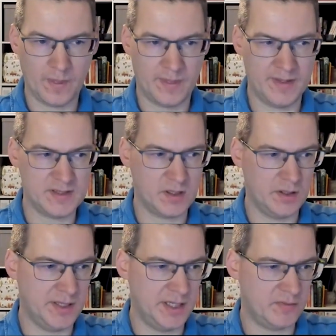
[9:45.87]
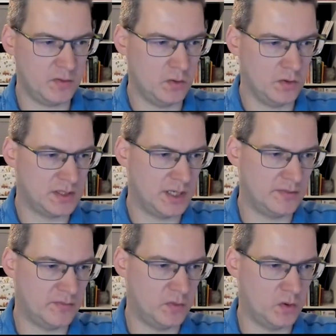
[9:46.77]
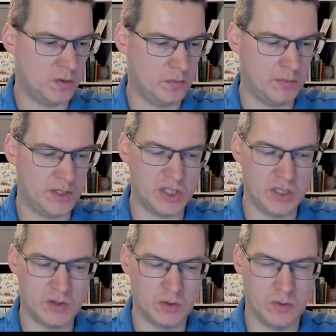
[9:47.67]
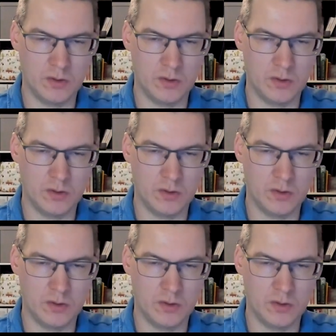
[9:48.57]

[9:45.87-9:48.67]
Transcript: This is how the data flow looks like for Magento.